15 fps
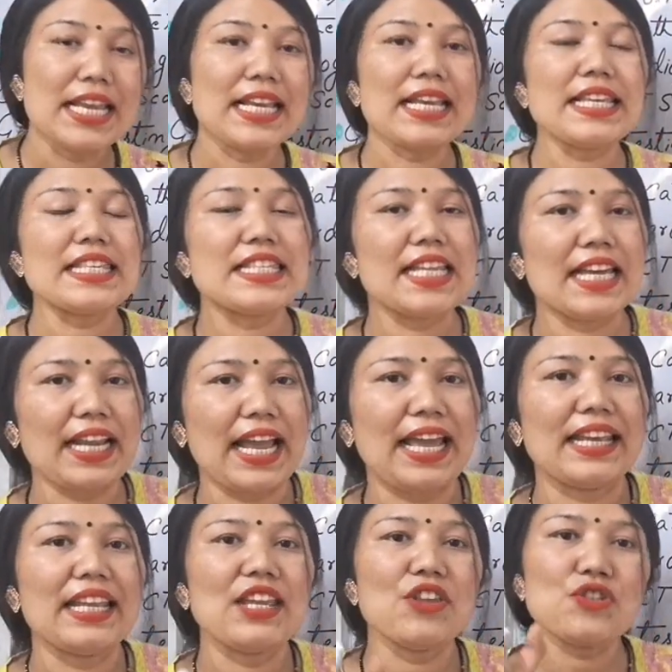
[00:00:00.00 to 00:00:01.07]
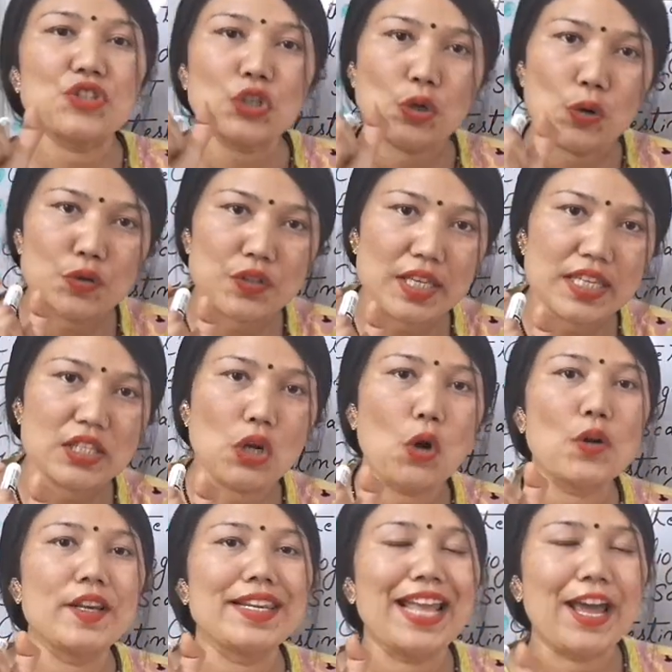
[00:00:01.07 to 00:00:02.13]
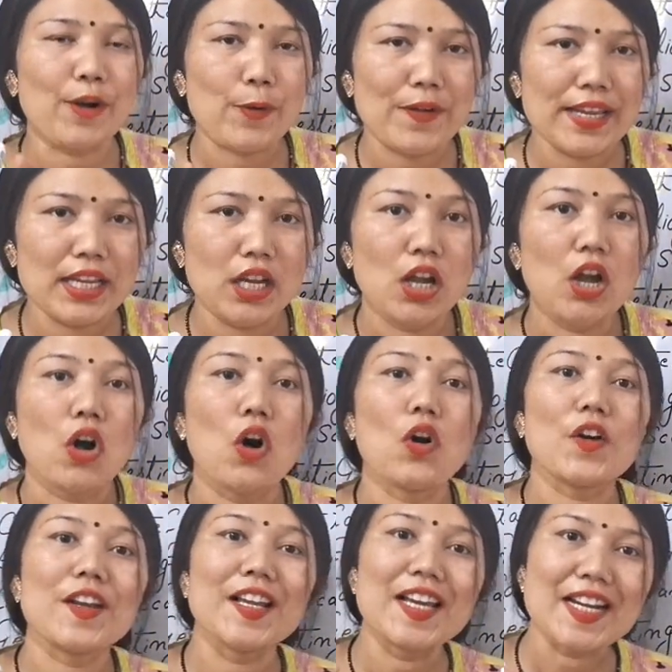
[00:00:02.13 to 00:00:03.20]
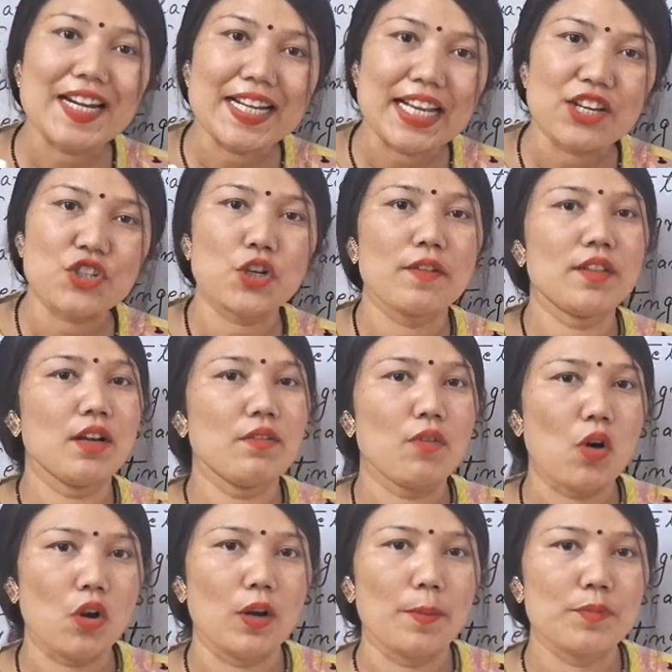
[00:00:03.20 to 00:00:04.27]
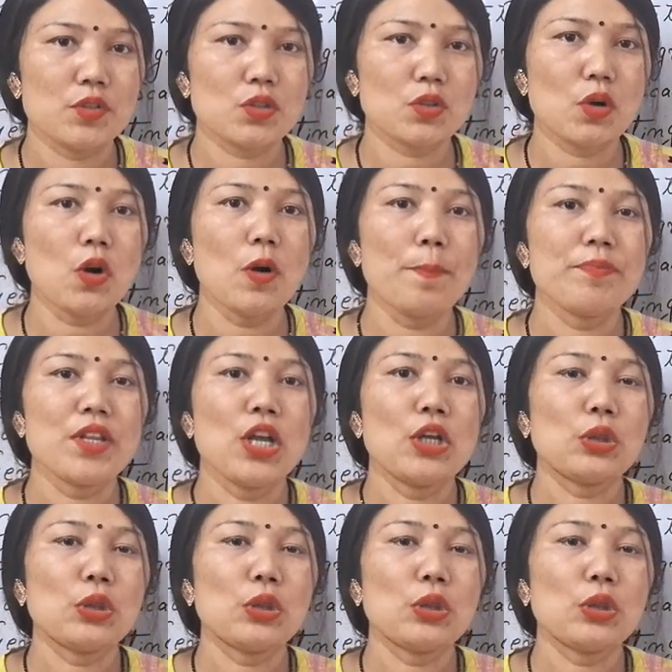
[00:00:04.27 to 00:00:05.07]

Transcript: Is there any stenosis or narrowing or regurgitation of the valve? So